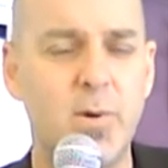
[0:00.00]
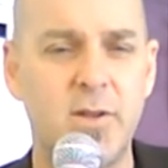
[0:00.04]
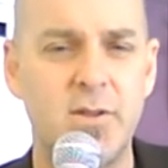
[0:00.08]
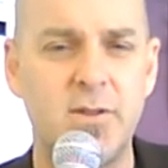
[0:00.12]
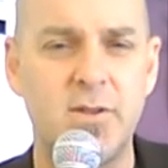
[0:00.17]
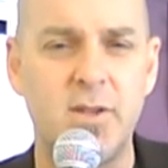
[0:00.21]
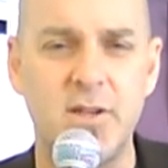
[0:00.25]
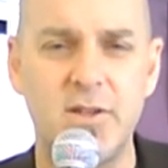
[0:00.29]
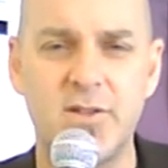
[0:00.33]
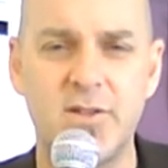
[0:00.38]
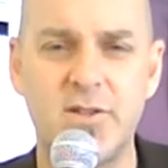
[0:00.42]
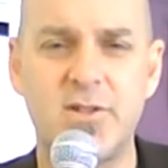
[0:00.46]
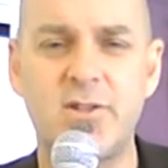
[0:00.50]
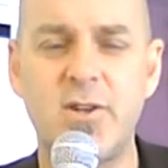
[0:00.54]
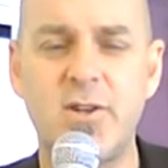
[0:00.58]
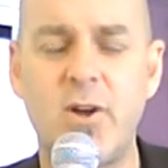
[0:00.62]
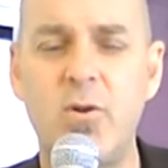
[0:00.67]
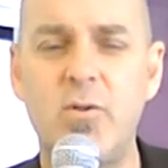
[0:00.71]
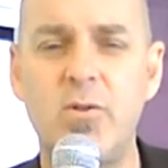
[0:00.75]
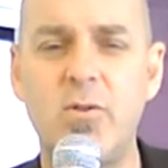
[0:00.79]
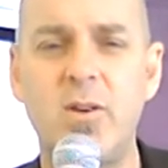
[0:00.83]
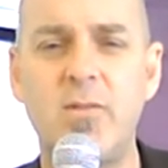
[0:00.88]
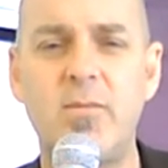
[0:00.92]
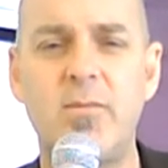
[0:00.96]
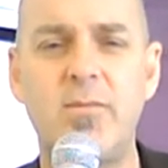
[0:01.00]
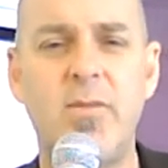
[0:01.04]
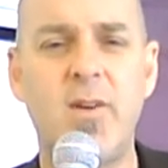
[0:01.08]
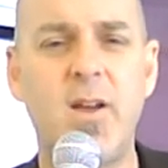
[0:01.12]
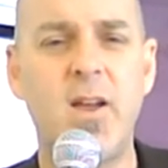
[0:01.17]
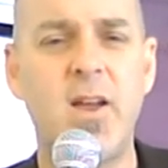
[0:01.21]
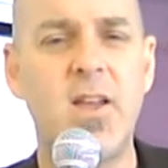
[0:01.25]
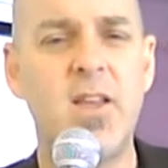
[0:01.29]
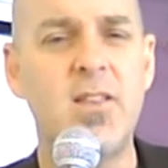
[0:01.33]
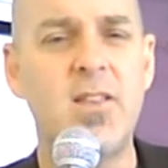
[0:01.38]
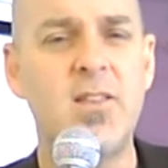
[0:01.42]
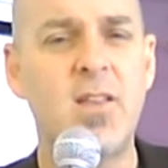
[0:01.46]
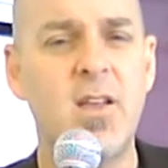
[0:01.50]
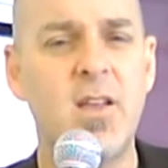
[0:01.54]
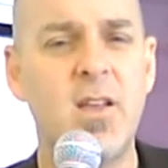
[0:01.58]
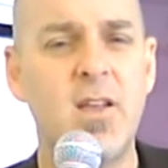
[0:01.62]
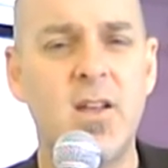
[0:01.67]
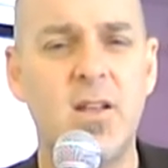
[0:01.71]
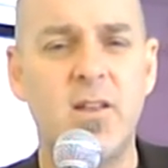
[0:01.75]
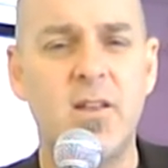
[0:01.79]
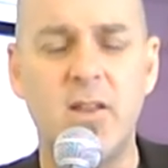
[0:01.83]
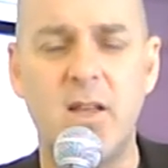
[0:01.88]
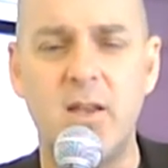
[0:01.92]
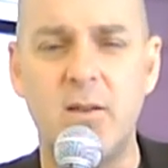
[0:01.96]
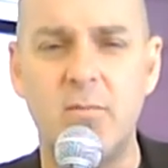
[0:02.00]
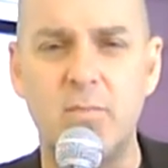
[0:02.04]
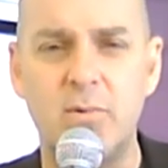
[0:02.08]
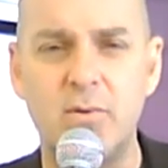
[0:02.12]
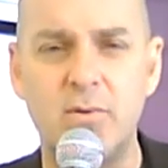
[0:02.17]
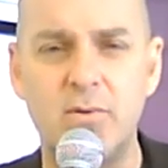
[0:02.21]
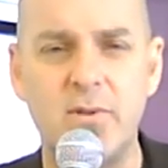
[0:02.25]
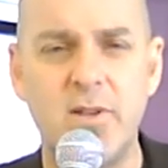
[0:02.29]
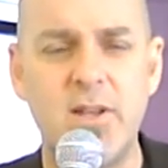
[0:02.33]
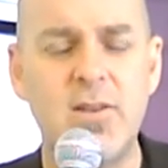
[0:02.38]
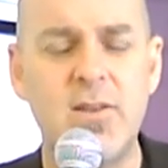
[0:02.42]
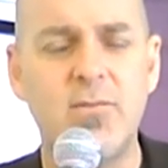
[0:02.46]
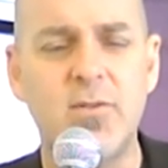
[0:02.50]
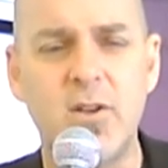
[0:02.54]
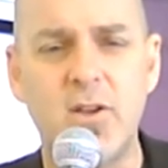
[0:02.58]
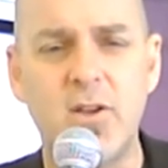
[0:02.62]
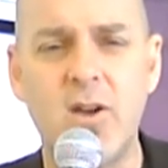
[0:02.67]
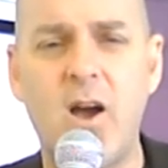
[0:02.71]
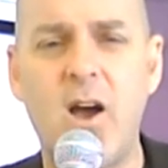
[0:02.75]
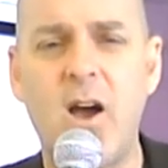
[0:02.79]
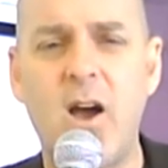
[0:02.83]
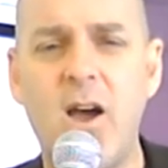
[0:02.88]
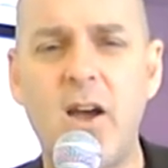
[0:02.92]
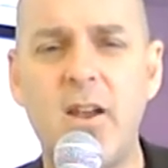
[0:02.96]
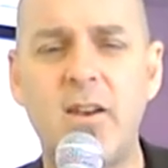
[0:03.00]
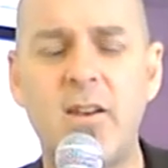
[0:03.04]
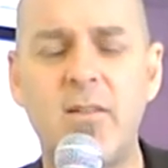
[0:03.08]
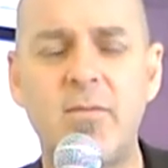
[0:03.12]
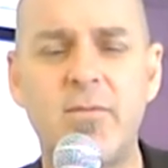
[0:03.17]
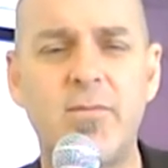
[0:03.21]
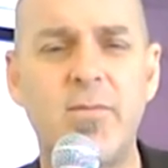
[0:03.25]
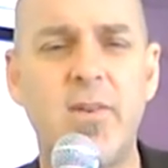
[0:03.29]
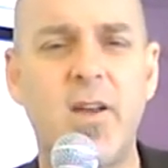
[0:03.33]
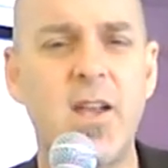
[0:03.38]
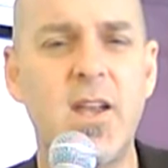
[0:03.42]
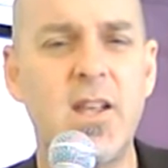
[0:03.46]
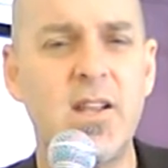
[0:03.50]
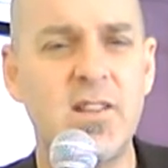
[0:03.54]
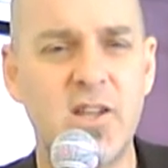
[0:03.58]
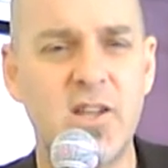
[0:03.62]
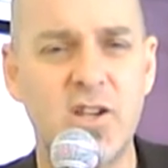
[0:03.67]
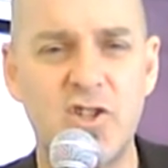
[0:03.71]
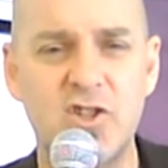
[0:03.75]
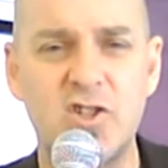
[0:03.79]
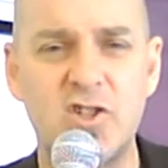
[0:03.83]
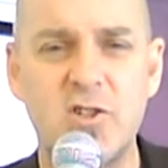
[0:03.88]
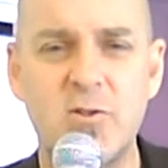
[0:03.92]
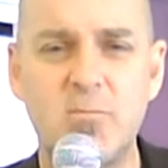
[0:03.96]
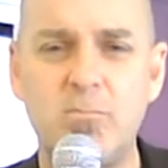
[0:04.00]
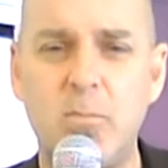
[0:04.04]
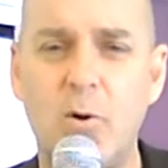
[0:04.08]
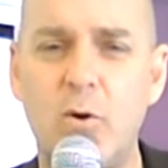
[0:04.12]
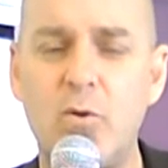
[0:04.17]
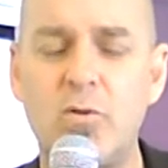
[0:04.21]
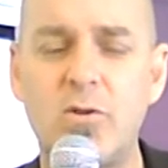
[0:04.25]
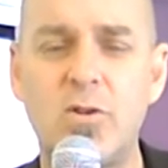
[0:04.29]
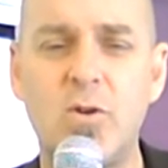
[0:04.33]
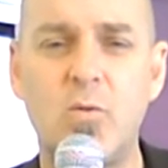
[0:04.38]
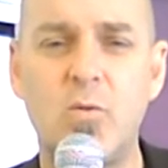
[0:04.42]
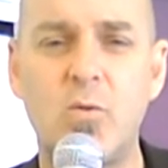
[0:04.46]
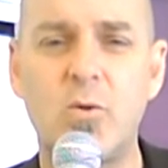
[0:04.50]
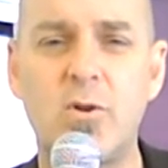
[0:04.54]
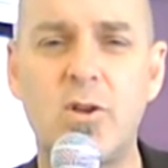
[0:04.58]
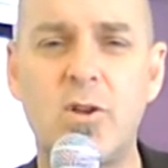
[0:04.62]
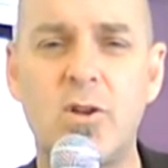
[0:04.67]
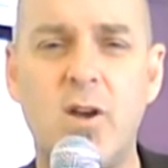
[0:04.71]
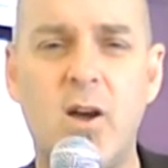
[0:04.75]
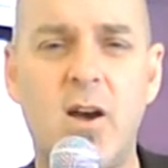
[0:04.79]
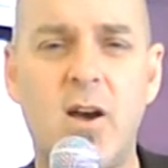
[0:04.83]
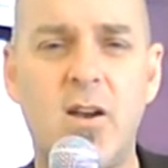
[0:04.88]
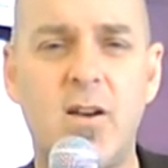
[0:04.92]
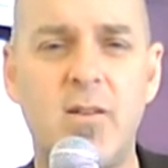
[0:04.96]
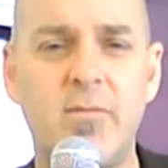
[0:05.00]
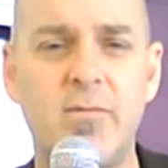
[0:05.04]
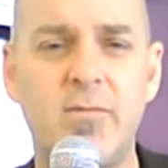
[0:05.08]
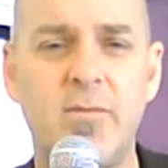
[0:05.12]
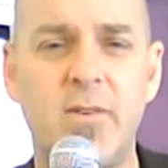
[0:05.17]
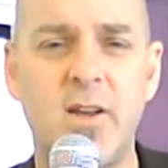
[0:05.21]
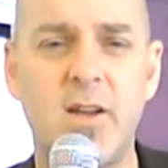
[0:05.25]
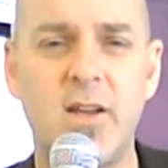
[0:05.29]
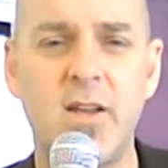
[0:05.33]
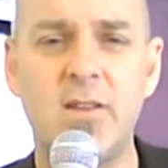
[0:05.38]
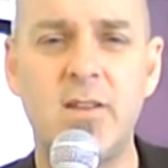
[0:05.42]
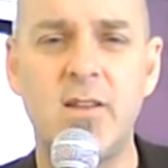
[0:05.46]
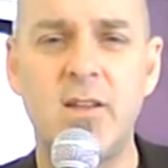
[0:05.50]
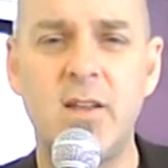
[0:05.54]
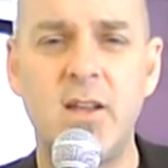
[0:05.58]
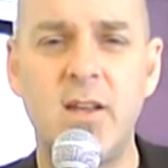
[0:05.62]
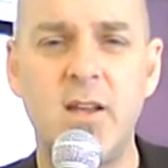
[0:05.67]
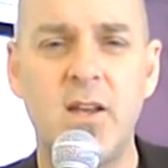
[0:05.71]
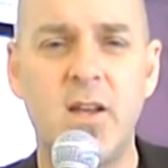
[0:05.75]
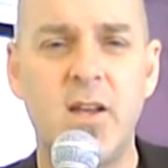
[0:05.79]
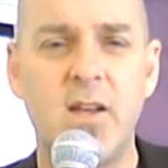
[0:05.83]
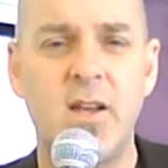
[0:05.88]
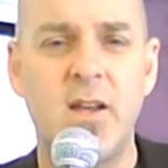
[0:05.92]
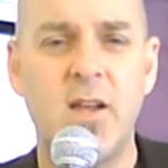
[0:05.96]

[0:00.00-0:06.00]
But they sowed in faith. They believed God in faith. They spoke the word of God in faith.